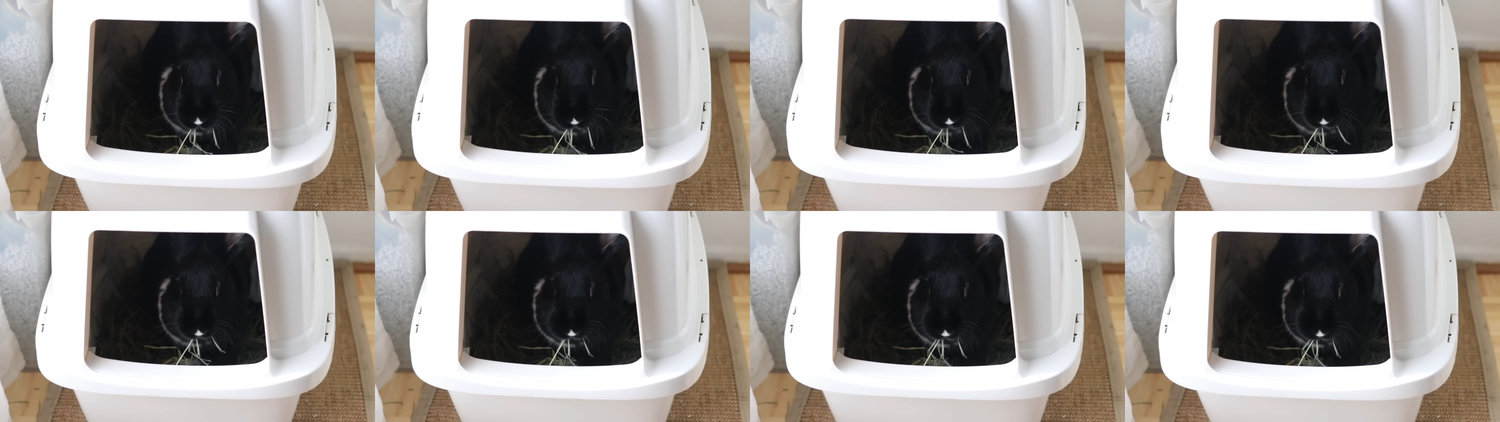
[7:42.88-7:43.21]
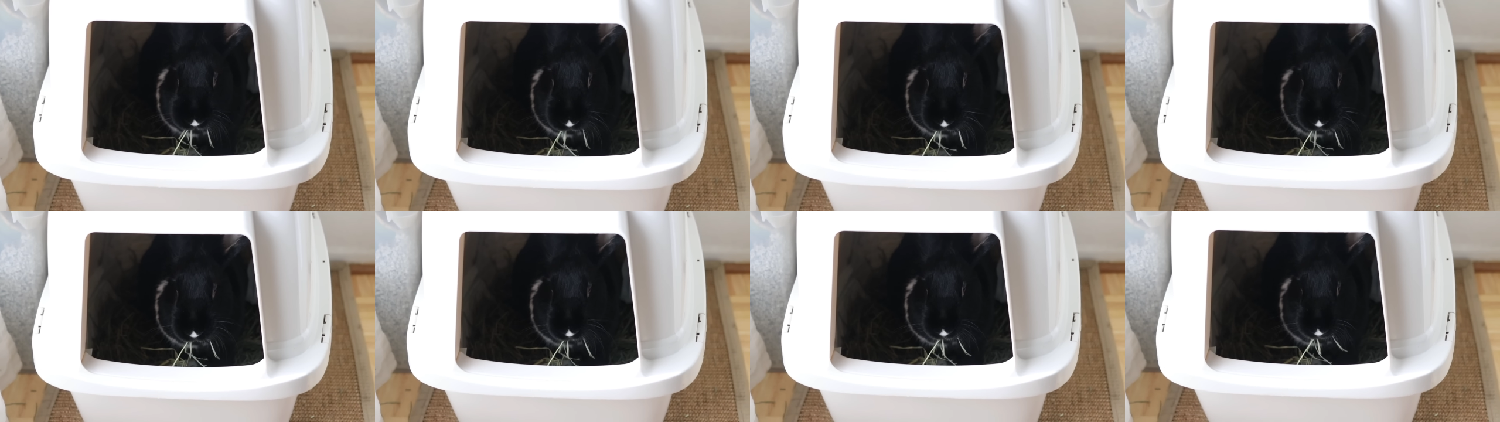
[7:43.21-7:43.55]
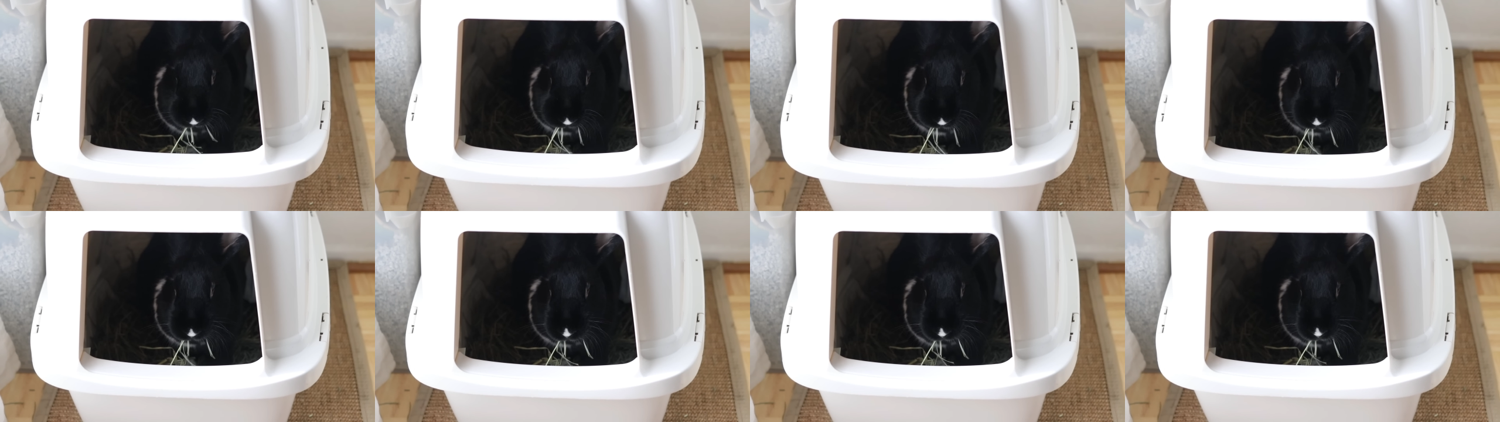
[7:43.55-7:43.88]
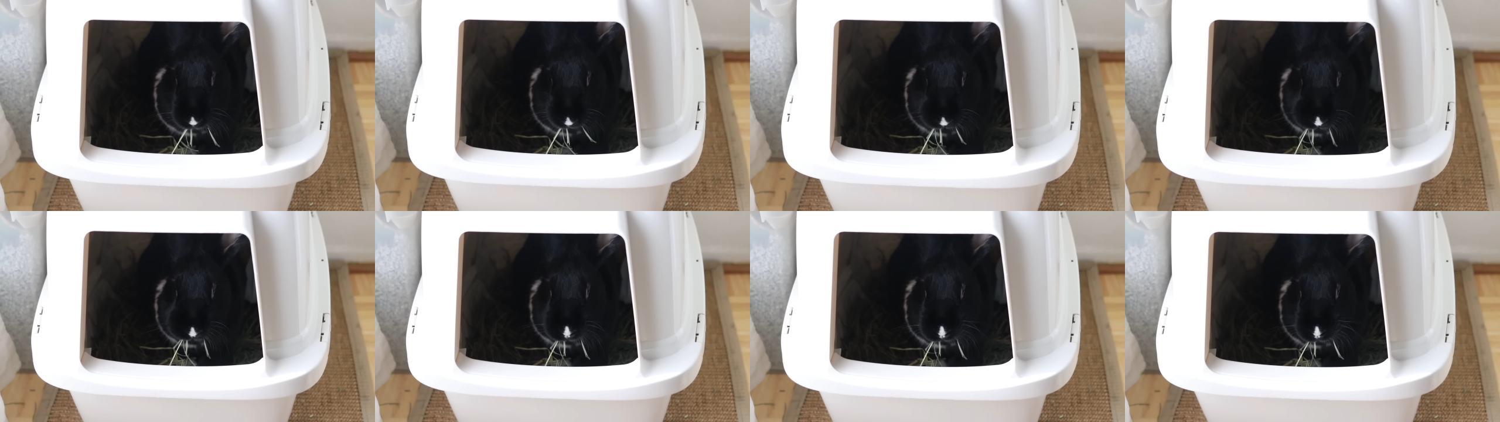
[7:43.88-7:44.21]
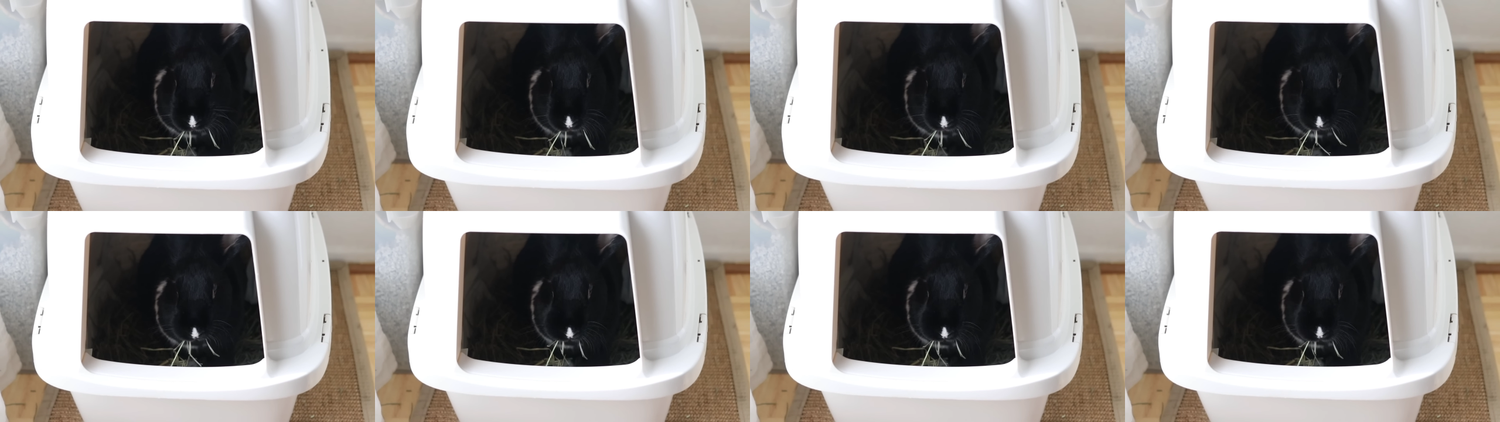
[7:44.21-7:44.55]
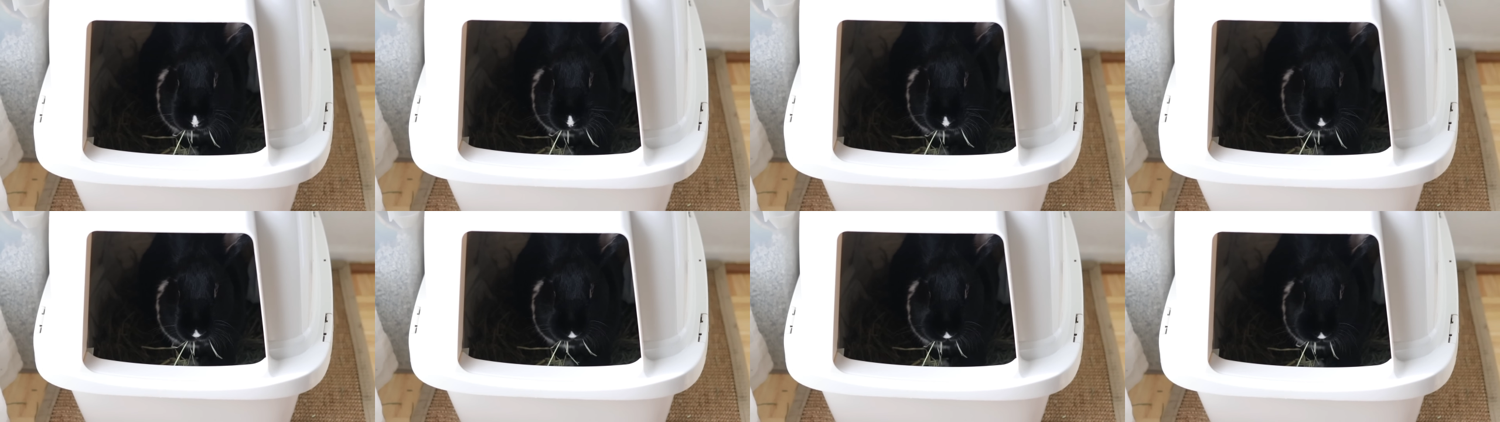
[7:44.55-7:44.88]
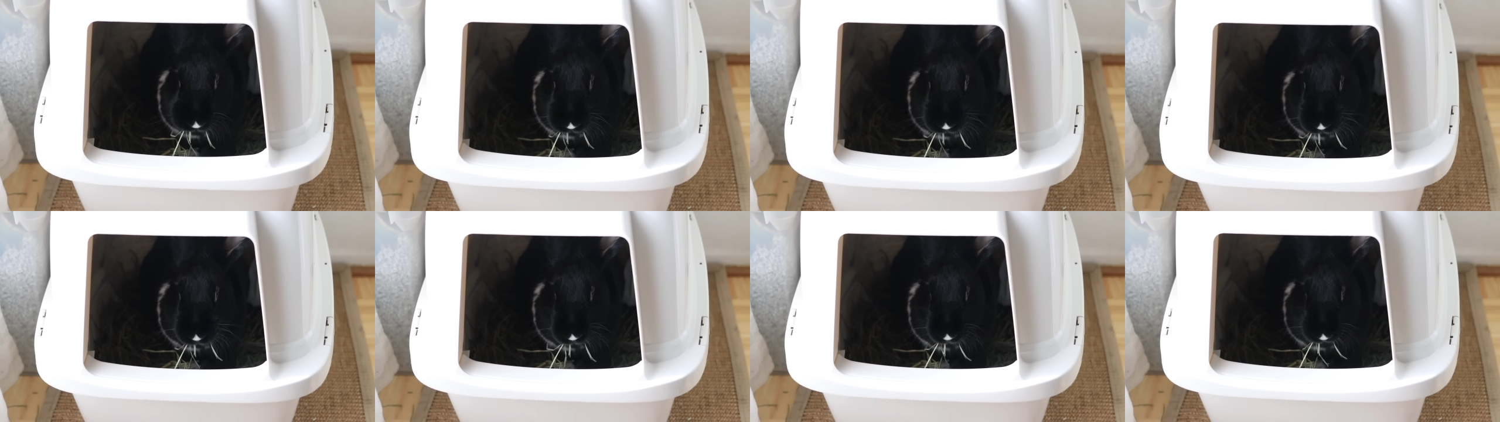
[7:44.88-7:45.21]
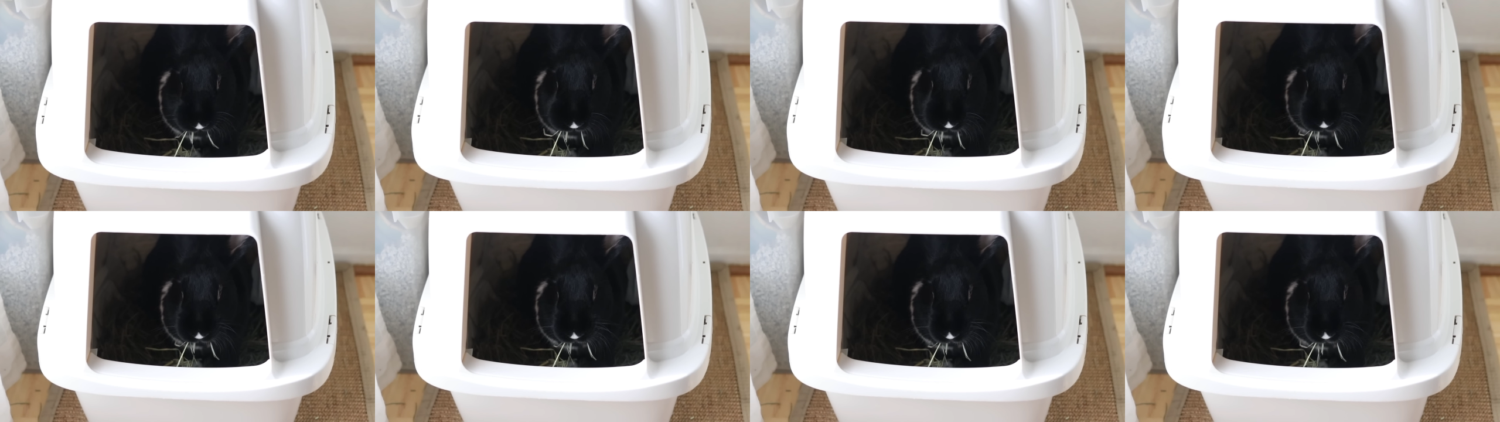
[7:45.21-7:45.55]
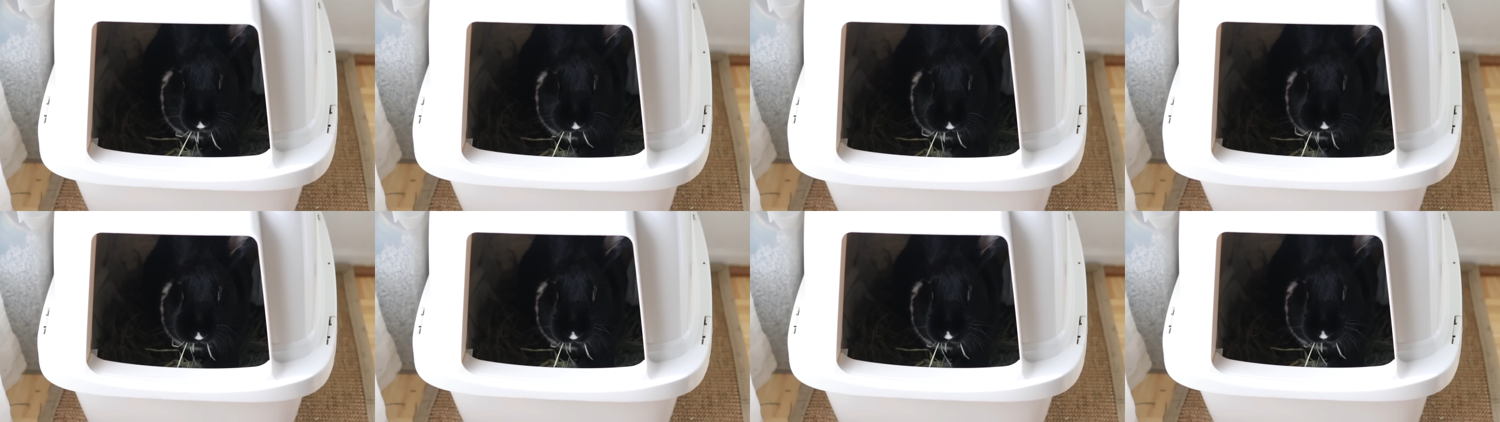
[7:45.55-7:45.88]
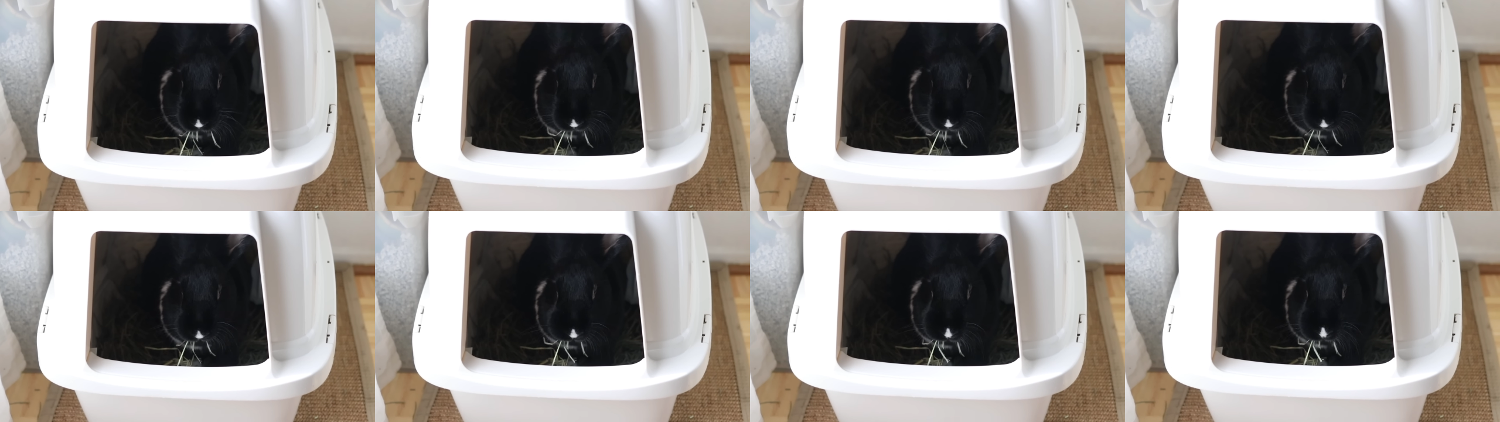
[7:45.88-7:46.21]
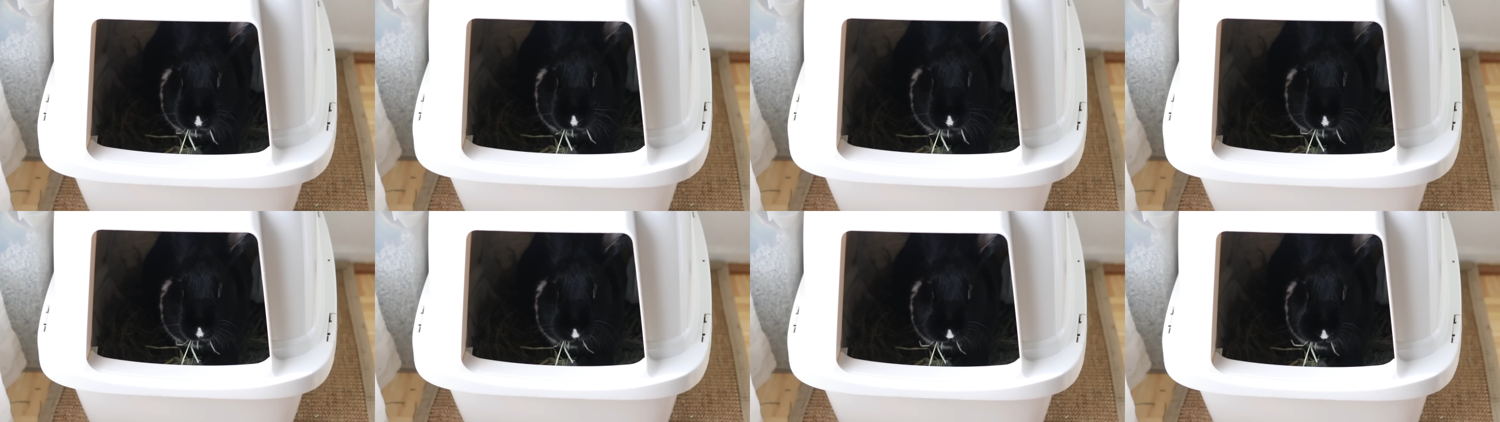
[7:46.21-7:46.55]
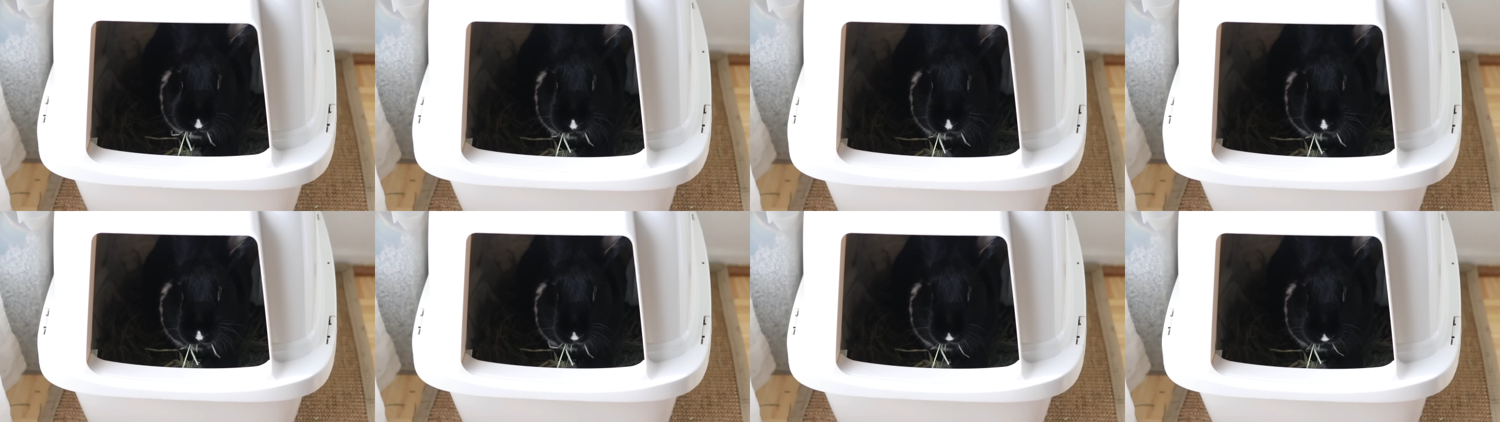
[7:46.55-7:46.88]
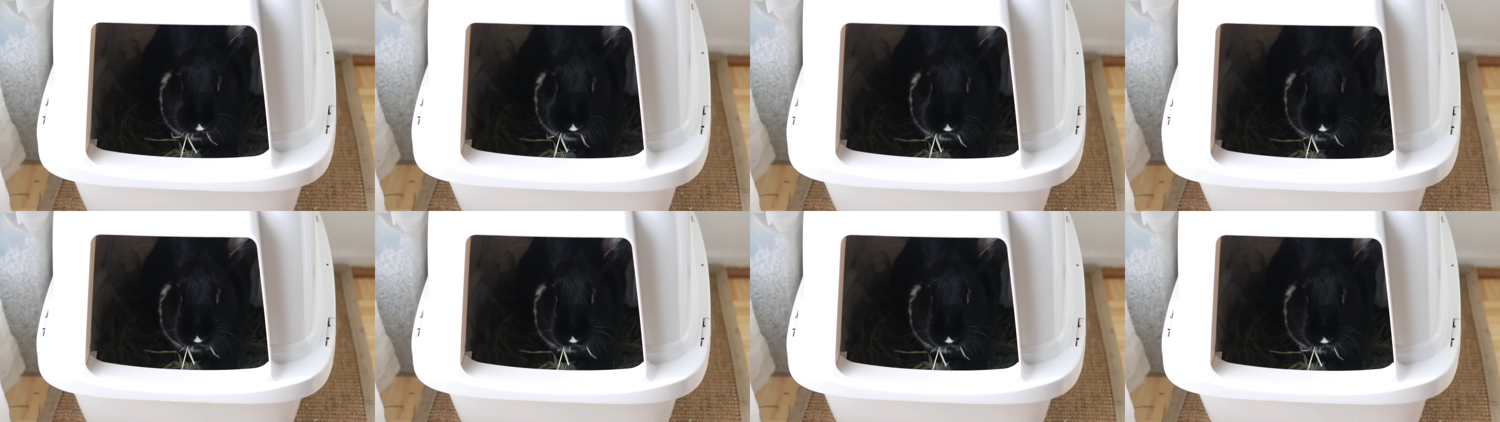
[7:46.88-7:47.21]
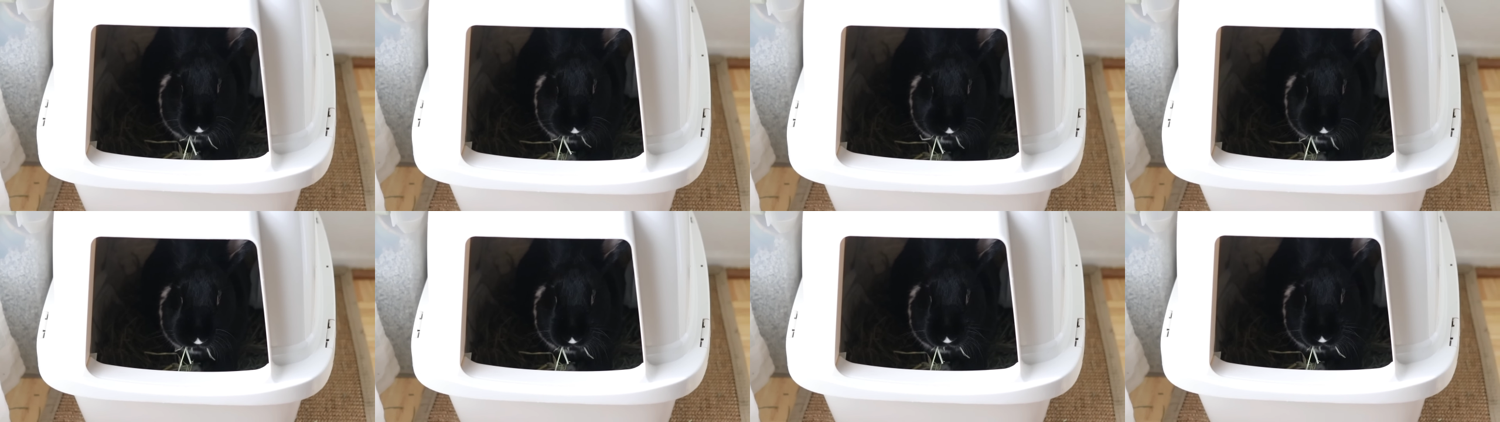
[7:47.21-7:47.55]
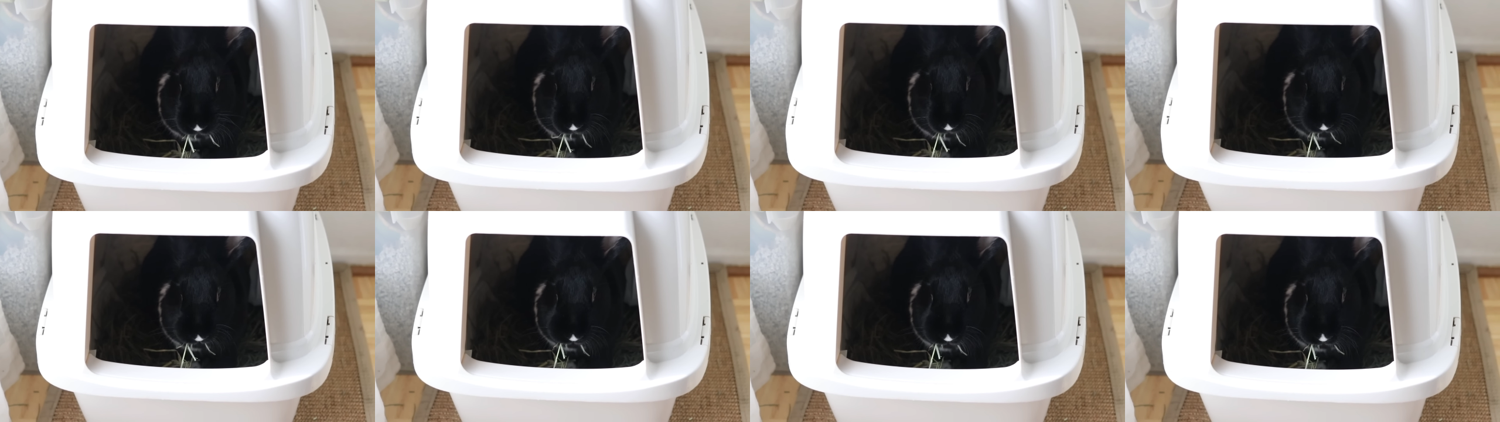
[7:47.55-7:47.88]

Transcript: Nobody's mouth can be seen.